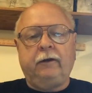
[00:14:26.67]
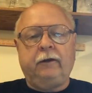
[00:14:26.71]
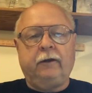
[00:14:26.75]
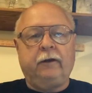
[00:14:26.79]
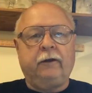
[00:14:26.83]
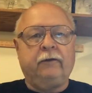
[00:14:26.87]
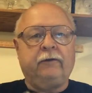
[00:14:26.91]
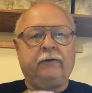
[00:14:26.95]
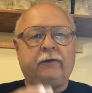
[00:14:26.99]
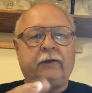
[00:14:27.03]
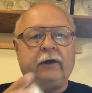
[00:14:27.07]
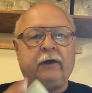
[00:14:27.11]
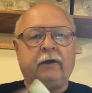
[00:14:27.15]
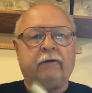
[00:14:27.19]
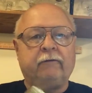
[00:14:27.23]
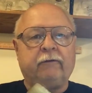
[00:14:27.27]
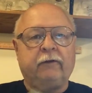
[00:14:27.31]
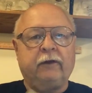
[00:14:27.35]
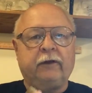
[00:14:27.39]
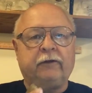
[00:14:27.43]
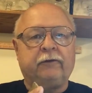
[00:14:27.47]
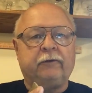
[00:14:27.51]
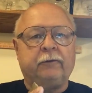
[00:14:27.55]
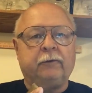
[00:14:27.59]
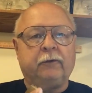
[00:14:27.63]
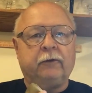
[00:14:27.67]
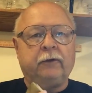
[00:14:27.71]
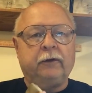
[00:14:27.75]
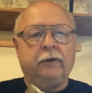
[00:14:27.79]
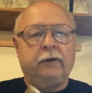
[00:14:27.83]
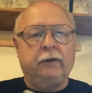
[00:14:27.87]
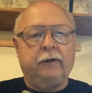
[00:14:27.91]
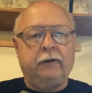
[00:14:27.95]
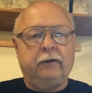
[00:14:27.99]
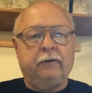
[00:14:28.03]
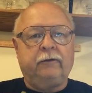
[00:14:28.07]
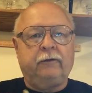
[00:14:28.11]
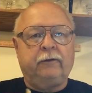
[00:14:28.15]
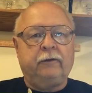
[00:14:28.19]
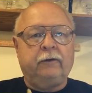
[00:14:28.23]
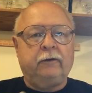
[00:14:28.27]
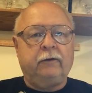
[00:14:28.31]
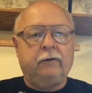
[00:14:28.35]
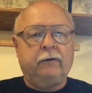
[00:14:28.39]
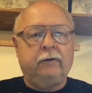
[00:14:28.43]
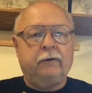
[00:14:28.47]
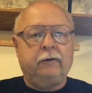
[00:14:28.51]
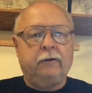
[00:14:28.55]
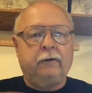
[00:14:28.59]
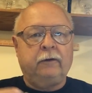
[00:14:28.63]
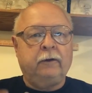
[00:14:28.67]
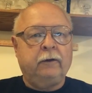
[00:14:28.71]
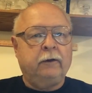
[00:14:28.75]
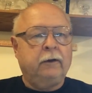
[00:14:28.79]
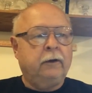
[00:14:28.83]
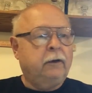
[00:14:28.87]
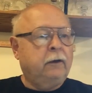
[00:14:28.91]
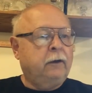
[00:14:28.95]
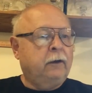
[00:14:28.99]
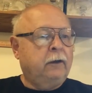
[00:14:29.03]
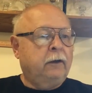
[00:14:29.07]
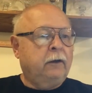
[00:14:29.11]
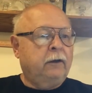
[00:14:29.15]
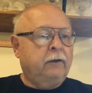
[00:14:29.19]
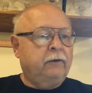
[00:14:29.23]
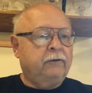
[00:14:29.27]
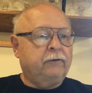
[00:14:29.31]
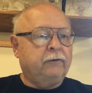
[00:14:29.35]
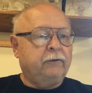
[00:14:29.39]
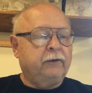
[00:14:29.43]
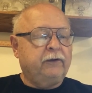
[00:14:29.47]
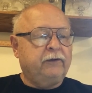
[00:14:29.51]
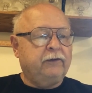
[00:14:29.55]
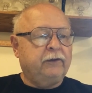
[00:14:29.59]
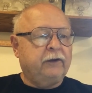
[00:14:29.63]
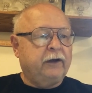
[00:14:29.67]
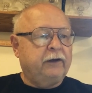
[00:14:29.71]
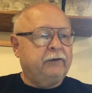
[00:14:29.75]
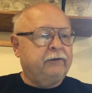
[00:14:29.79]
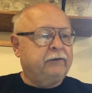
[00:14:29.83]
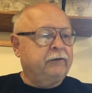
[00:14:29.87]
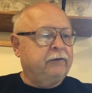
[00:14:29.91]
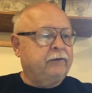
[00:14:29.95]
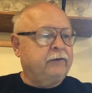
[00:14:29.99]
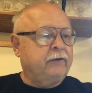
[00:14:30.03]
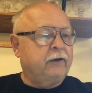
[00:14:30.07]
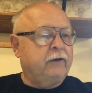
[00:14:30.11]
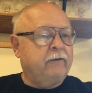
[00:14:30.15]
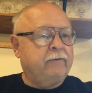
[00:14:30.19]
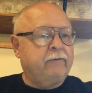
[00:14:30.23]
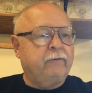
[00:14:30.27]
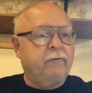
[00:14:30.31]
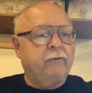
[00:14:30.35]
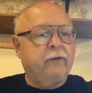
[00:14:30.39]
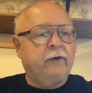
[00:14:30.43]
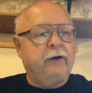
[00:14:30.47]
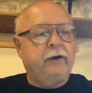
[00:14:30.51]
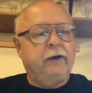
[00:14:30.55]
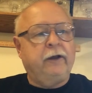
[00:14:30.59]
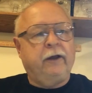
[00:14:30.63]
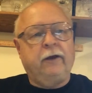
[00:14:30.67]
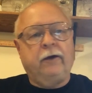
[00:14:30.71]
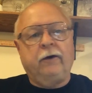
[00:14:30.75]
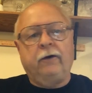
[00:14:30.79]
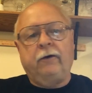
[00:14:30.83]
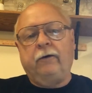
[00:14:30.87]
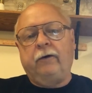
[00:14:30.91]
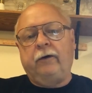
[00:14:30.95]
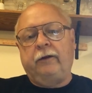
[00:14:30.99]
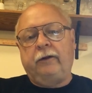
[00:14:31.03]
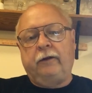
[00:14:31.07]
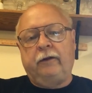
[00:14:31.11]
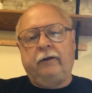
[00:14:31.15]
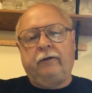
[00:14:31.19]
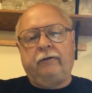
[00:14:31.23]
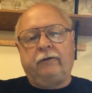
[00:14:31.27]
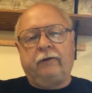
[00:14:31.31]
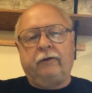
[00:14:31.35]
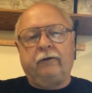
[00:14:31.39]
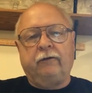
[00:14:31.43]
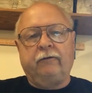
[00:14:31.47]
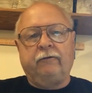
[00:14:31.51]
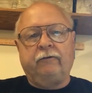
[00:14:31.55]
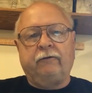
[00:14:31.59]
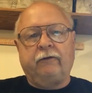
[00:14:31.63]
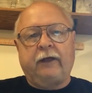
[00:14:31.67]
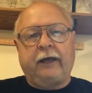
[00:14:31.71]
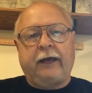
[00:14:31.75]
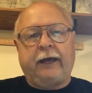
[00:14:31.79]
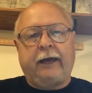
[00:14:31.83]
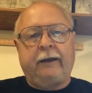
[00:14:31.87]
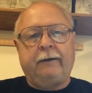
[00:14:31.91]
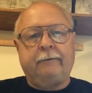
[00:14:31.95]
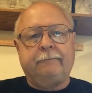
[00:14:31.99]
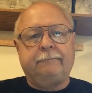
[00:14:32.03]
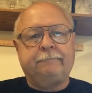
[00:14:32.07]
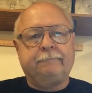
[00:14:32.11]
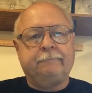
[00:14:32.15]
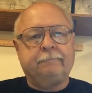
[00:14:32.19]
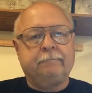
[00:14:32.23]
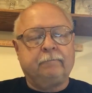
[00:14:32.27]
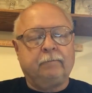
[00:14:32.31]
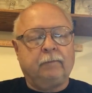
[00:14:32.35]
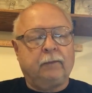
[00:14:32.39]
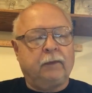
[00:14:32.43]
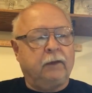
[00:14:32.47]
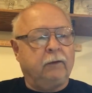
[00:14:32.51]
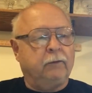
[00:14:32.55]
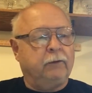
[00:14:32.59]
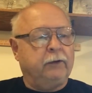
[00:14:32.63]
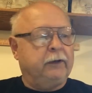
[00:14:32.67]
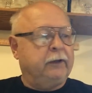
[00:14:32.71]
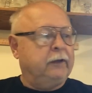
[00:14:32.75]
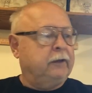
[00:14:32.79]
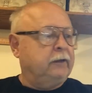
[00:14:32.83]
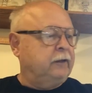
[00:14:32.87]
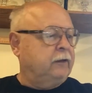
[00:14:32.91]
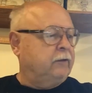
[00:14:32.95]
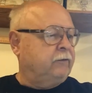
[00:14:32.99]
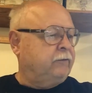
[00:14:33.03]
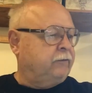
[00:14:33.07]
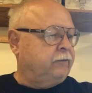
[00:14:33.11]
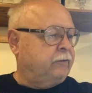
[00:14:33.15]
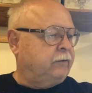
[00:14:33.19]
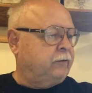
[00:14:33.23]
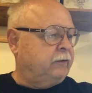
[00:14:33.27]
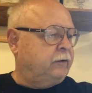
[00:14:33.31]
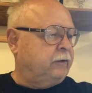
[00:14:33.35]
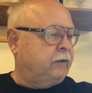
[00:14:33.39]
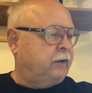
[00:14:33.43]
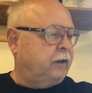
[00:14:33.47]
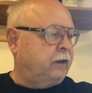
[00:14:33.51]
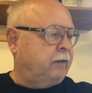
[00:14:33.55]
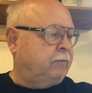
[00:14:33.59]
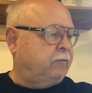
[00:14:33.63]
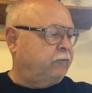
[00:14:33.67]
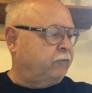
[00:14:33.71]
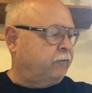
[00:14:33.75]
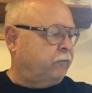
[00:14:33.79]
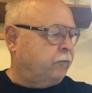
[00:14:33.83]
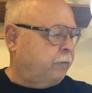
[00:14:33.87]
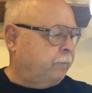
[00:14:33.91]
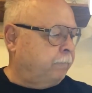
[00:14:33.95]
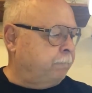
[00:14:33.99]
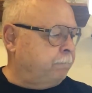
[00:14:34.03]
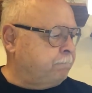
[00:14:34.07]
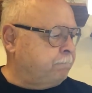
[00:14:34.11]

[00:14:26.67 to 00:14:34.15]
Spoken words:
You can see how flexible it is. So it's nice and soft and ready to go. And then this other flat that we did yesterday, the day before.